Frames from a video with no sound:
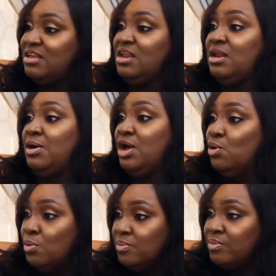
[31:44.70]
in our
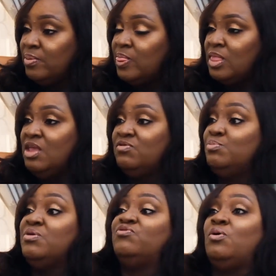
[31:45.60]
home. Even
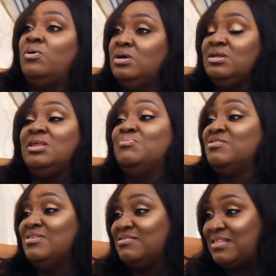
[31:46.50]
before the
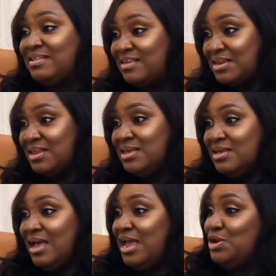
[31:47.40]
business started,
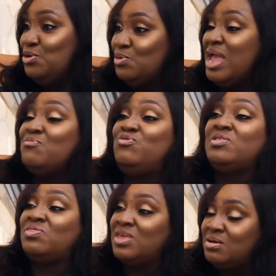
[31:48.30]
I knew
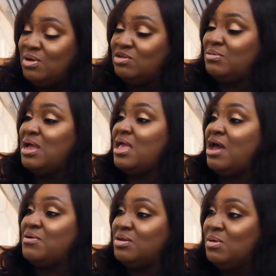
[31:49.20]
everything my husband
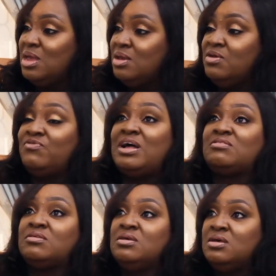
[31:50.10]
carried. In
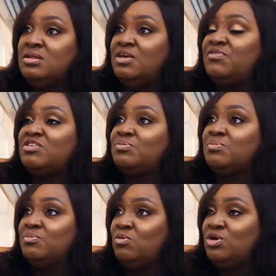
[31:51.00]
fact, the first
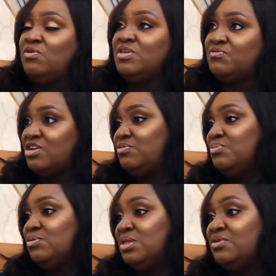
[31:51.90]
one of the first
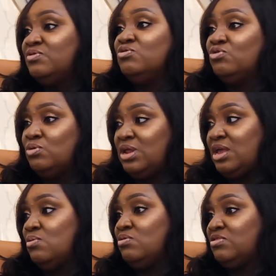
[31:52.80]
people even told that he
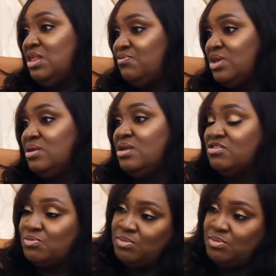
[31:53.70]
was leaving his